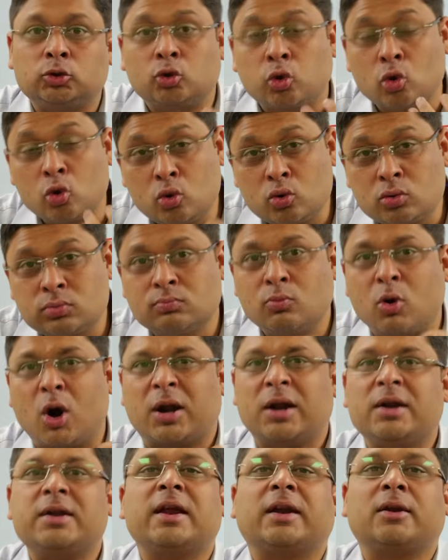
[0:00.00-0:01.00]
Through
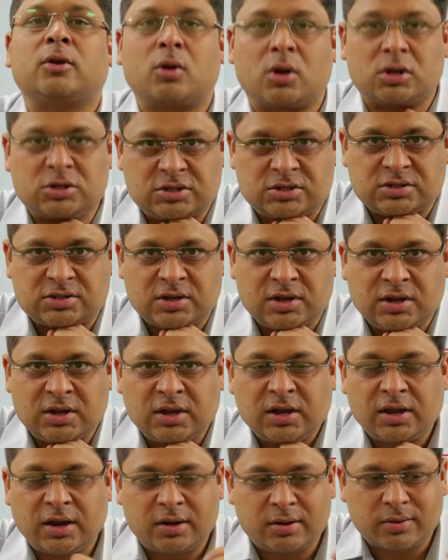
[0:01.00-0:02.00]
modern technologies.
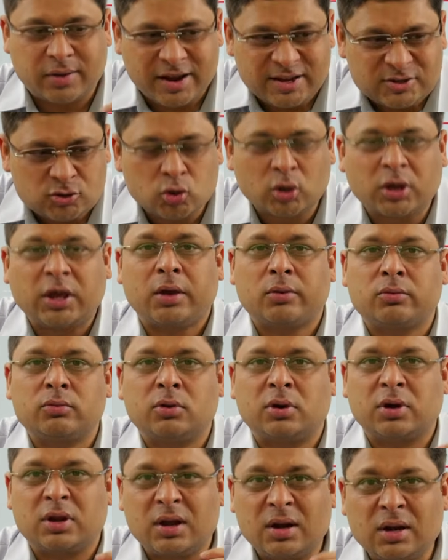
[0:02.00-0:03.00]
It tries to give
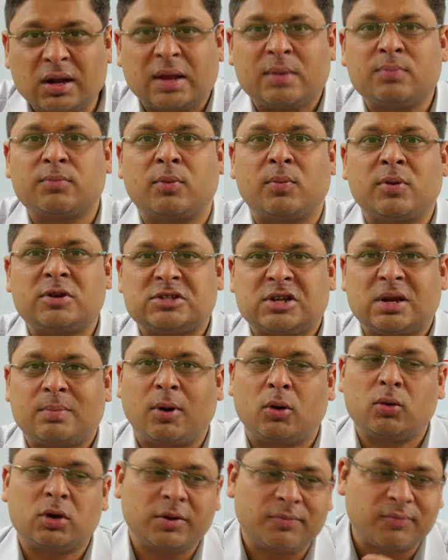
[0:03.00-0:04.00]
real-time information
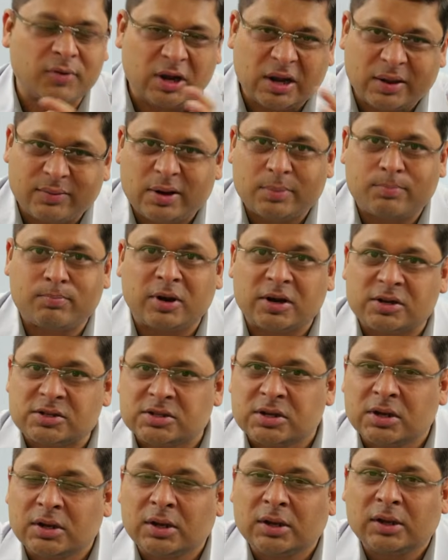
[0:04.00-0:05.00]
about different
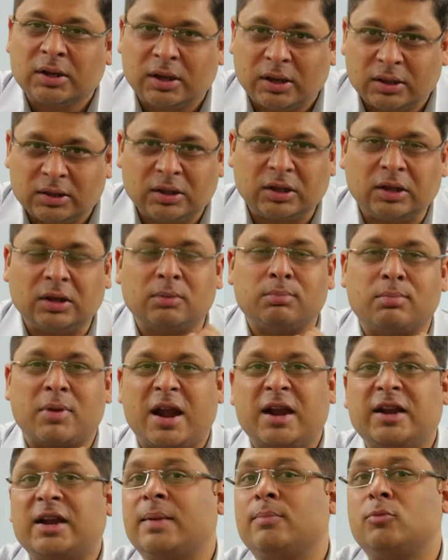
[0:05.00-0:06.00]
developments in the
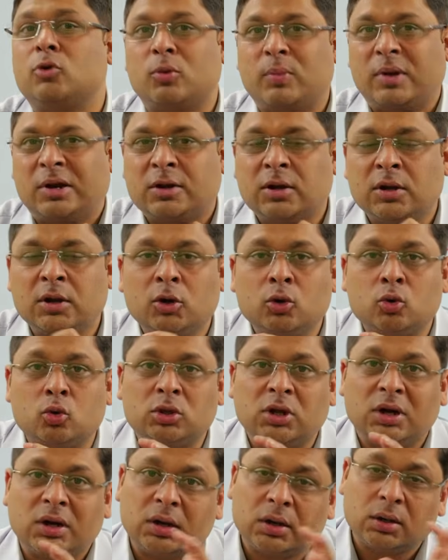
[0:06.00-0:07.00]
maritime domain to
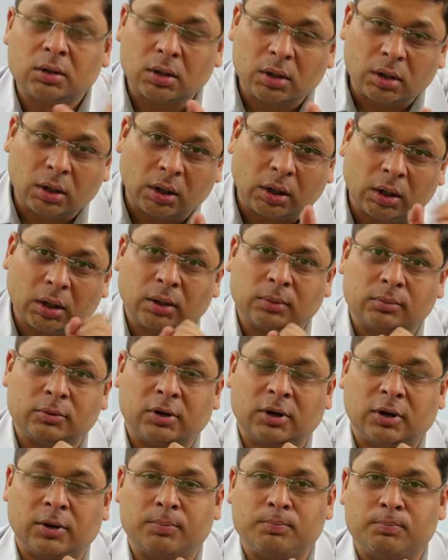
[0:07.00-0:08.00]
the
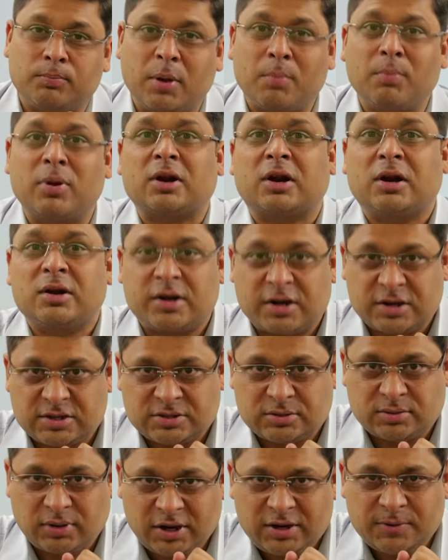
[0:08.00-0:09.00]
member
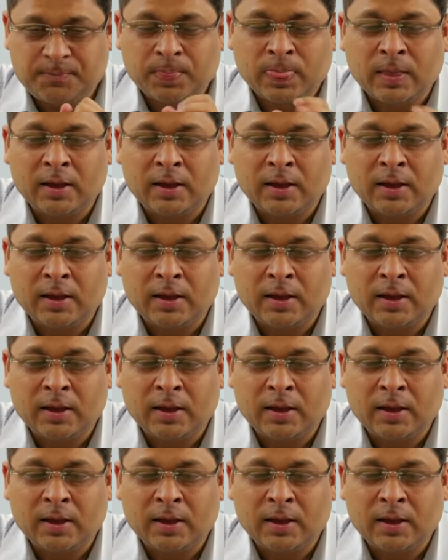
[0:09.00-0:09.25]
countries, right?